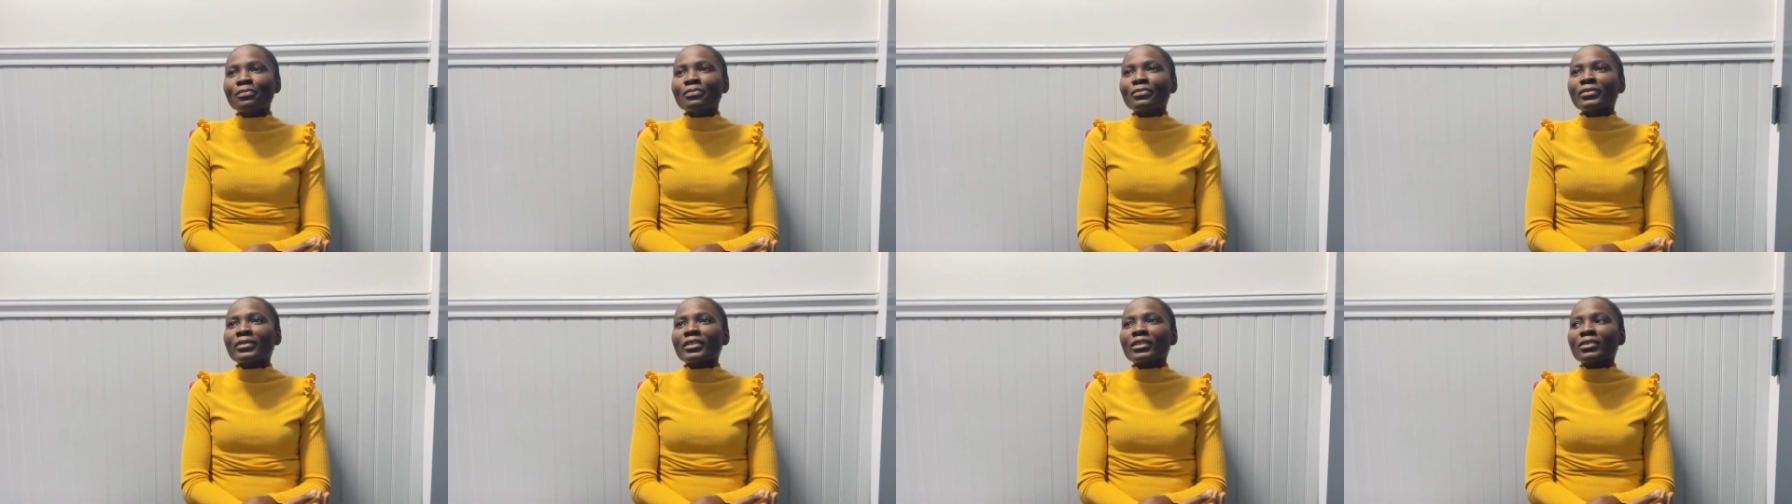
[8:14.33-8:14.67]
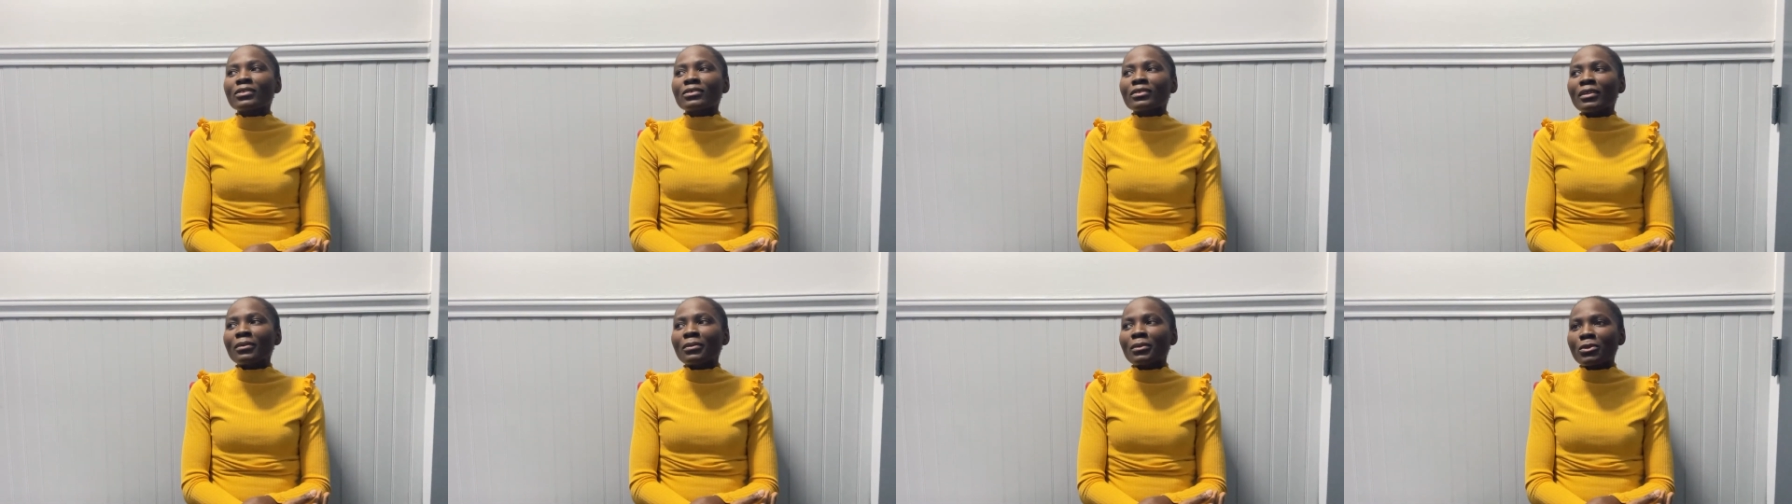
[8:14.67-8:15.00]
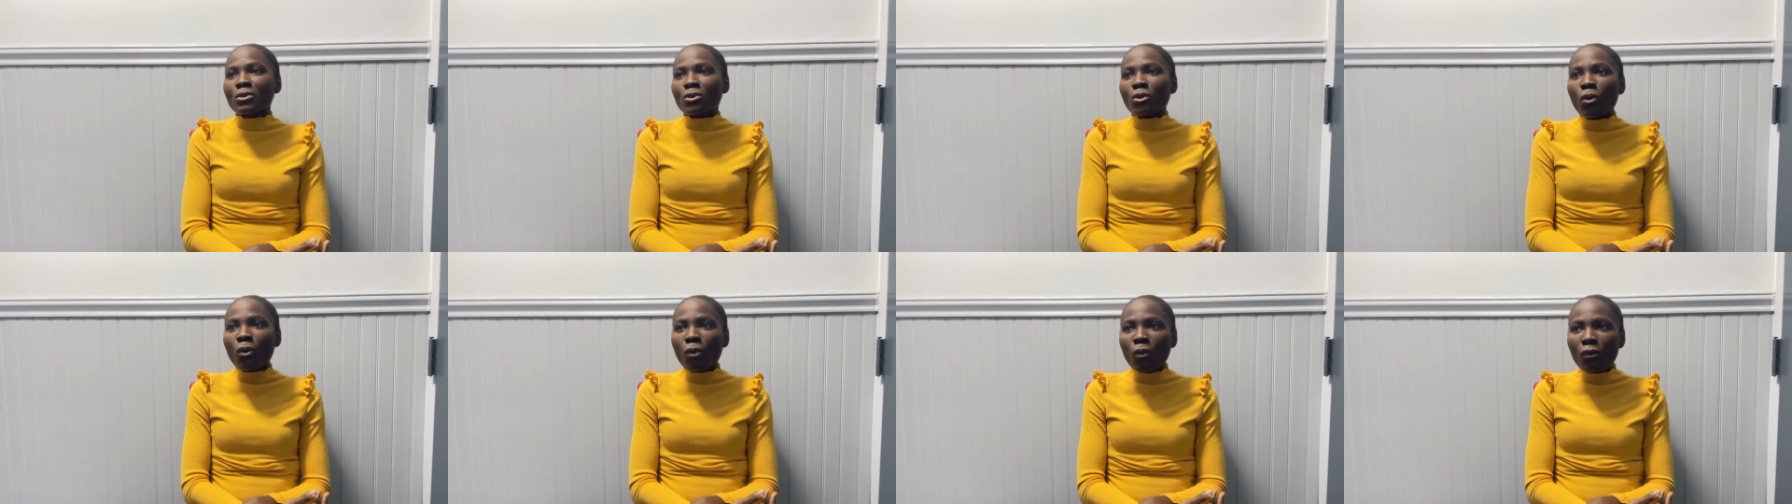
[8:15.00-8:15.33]
So I
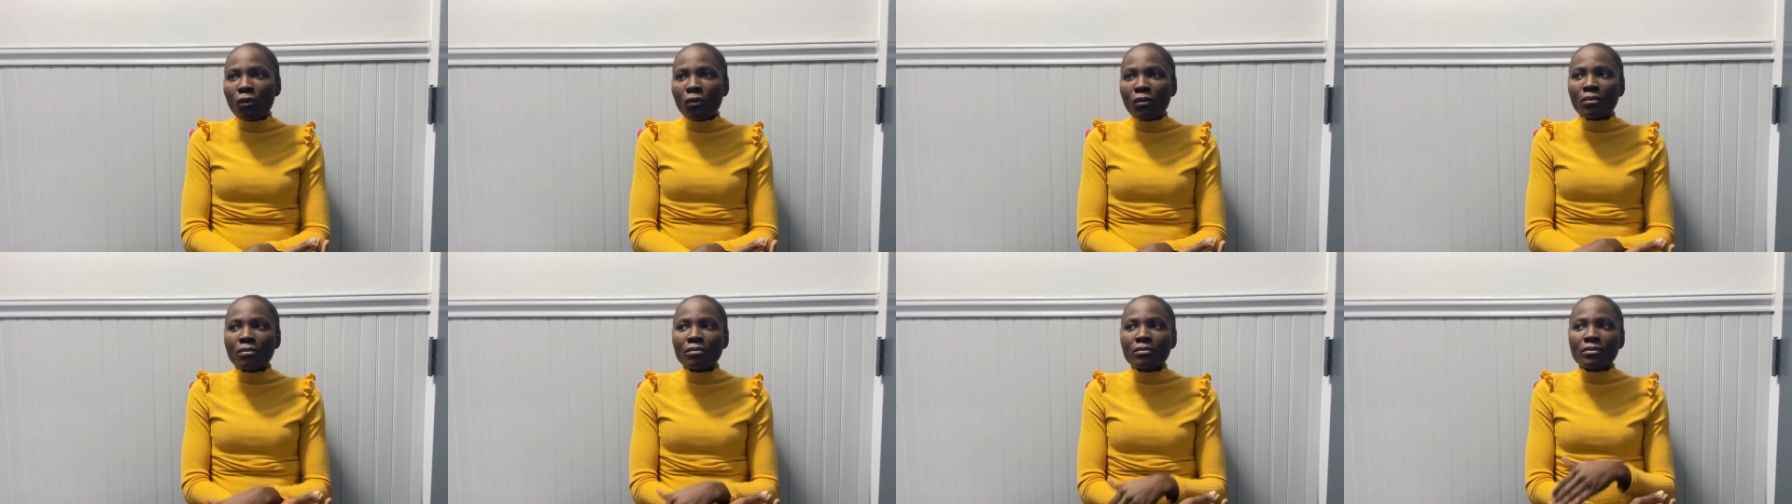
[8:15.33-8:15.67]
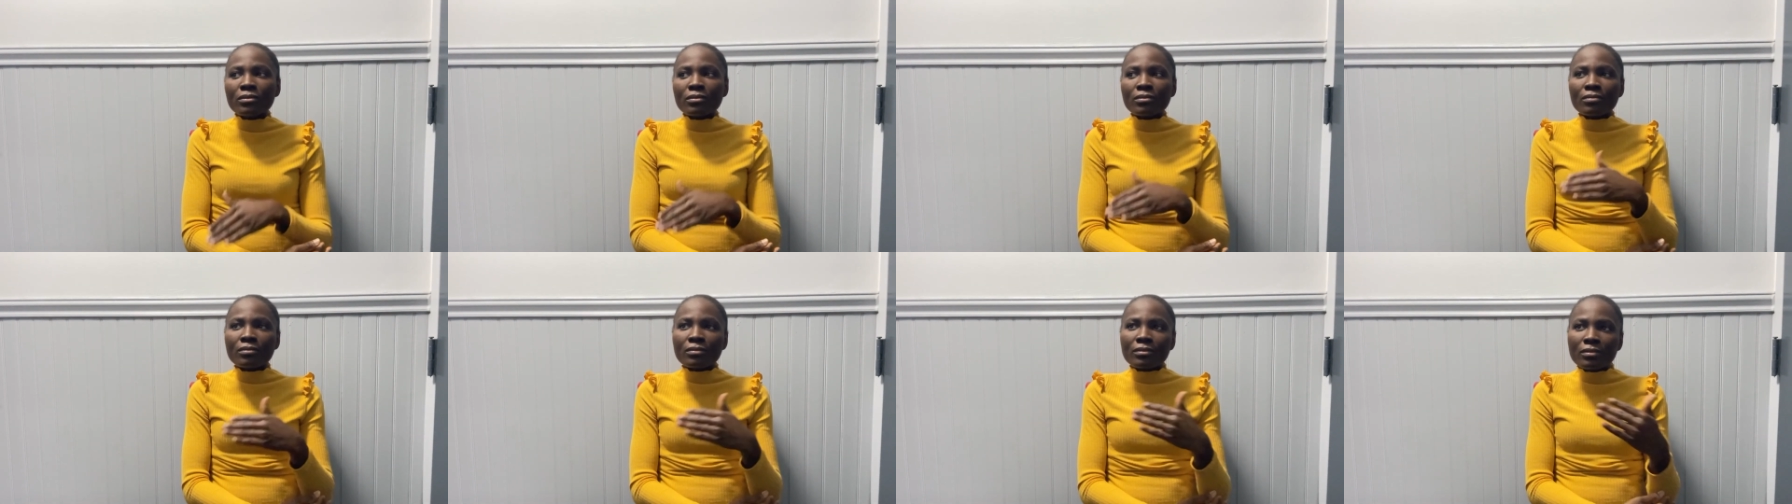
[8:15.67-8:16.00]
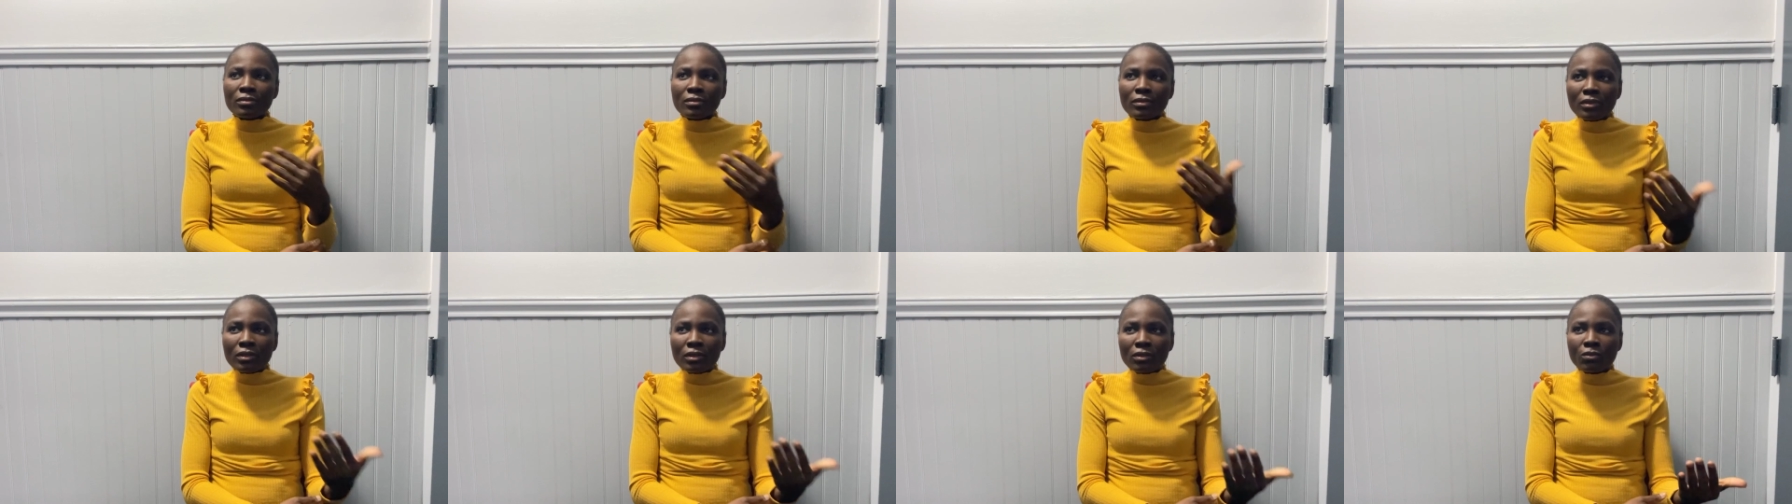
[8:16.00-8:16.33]
was home,
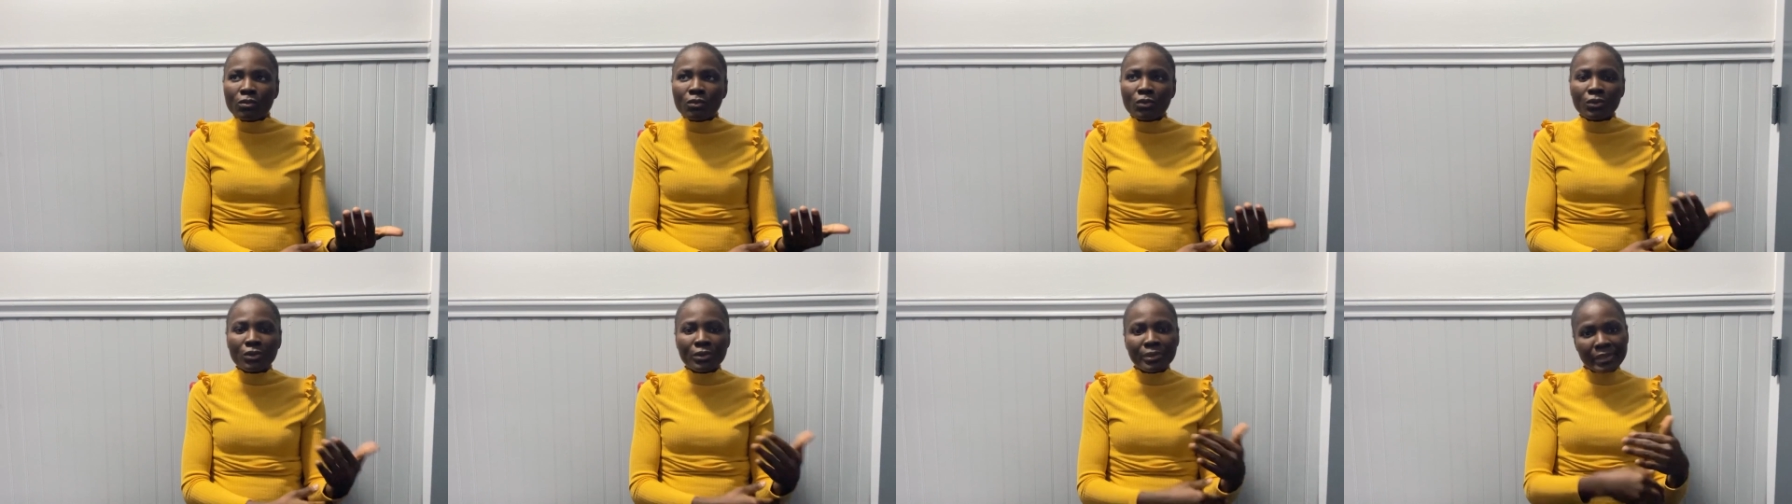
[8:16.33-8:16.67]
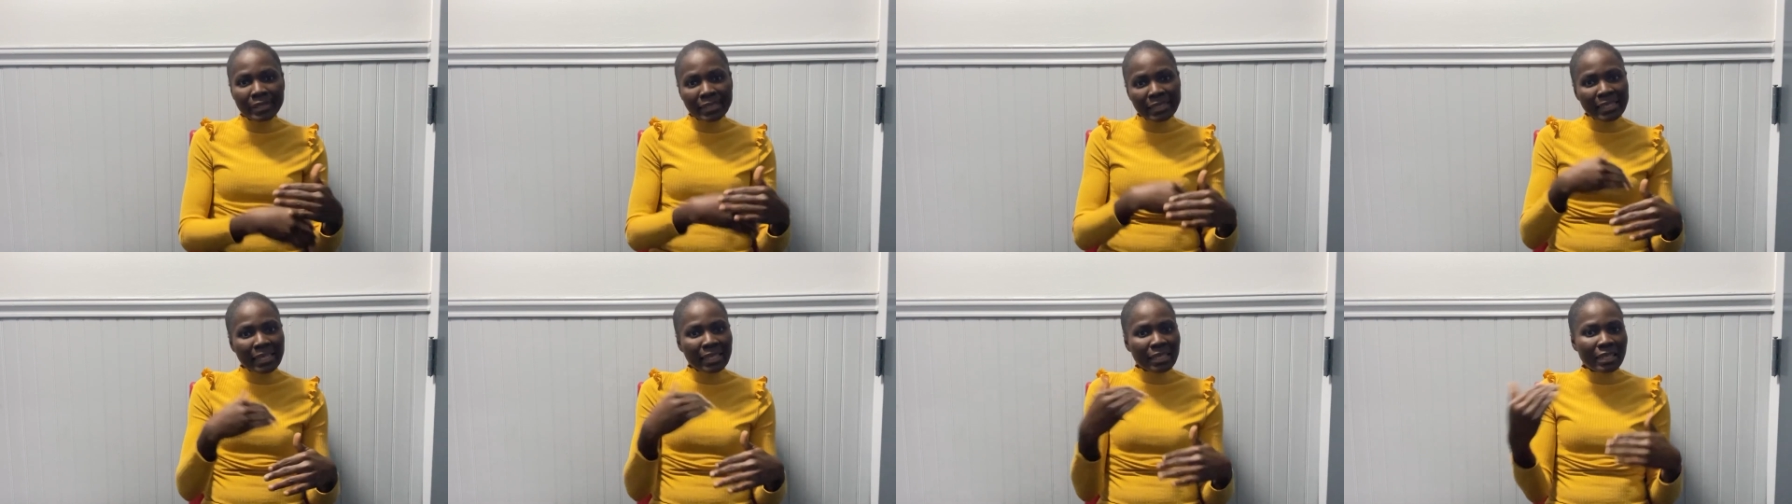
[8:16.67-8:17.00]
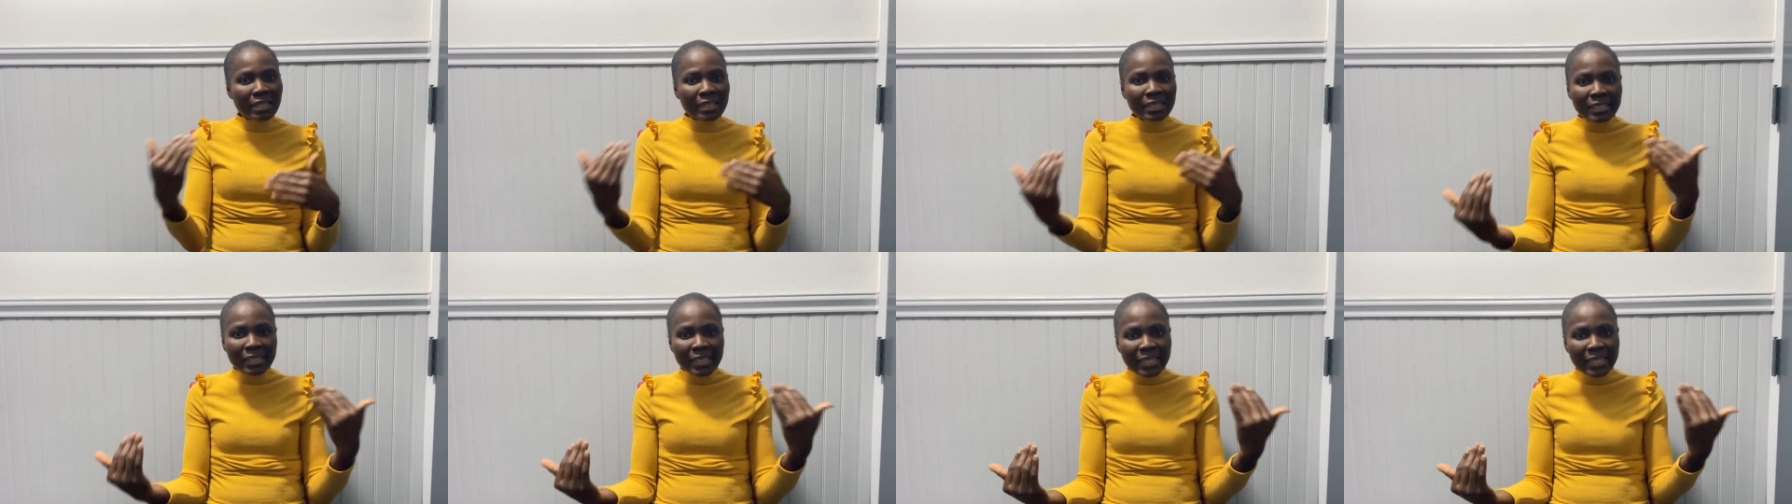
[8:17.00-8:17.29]
resettling